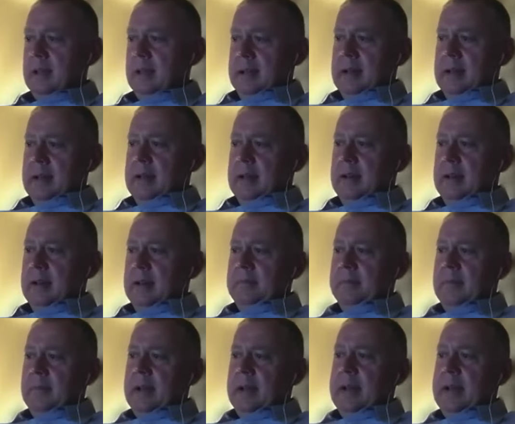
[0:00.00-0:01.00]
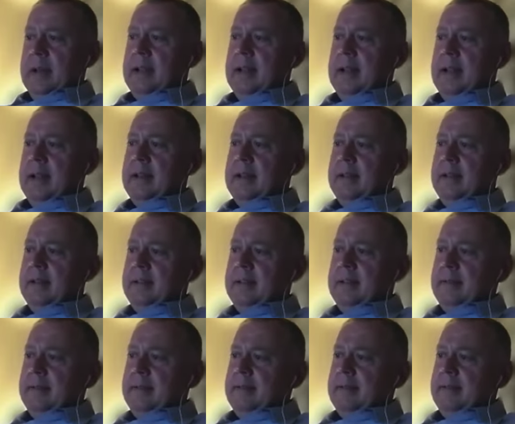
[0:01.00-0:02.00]
And
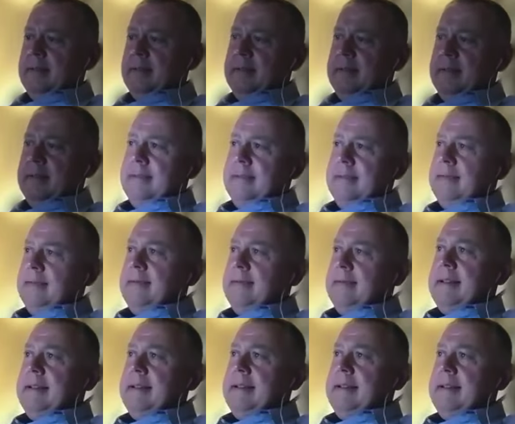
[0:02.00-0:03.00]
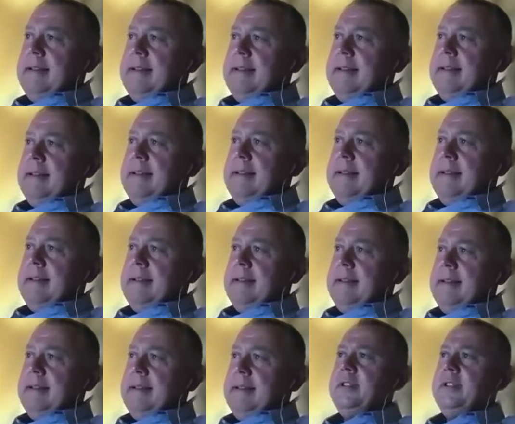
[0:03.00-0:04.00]
it's really
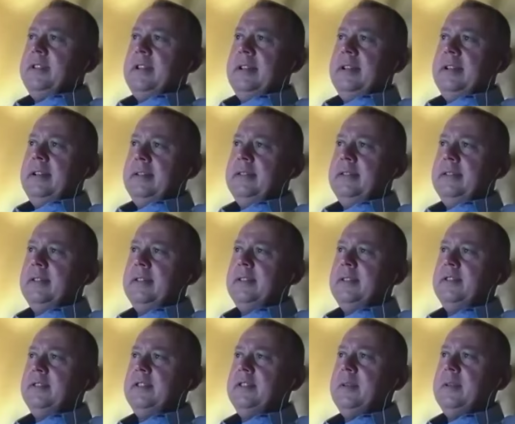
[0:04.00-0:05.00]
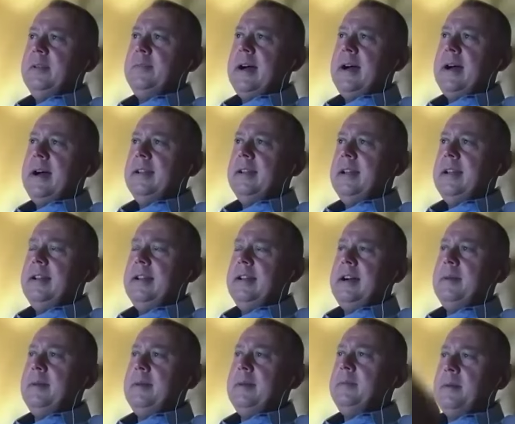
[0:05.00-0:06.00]
interesting to sit back, and
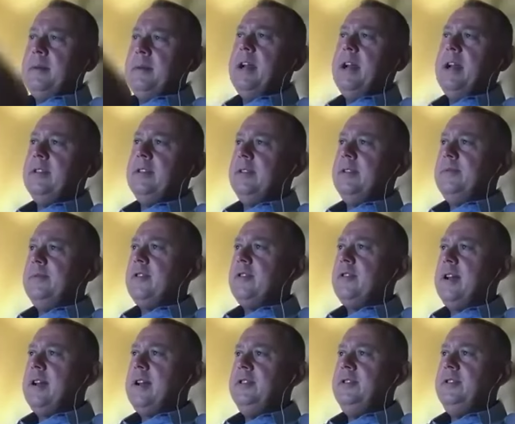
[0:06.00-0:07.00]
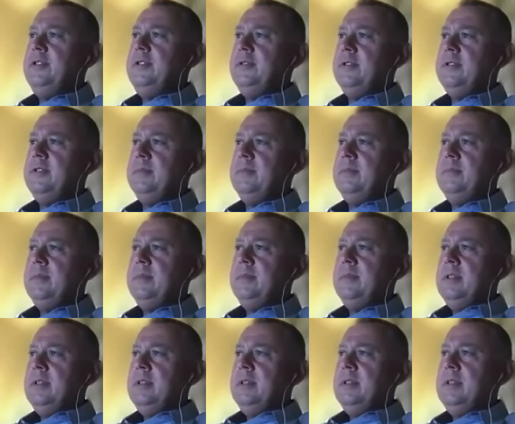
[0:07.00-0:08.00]
I'm actually going to try to send you some
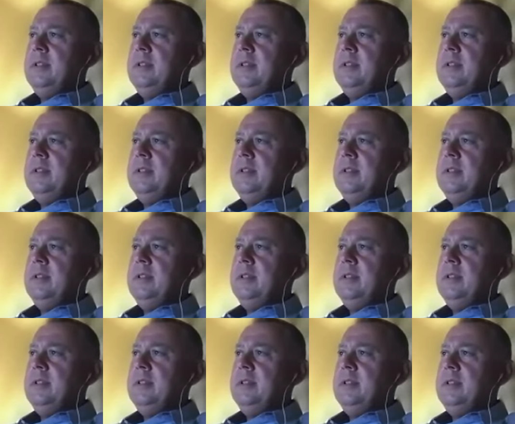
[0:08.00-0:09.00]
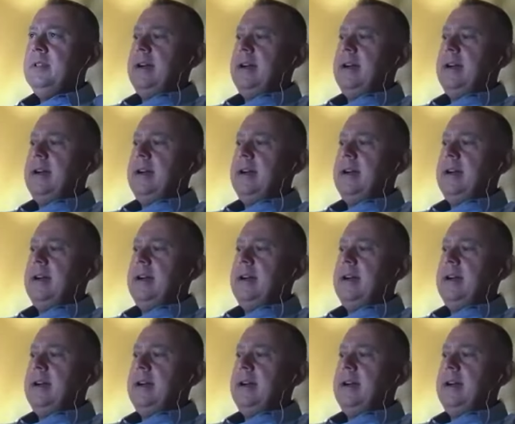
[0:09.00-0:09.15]
notes on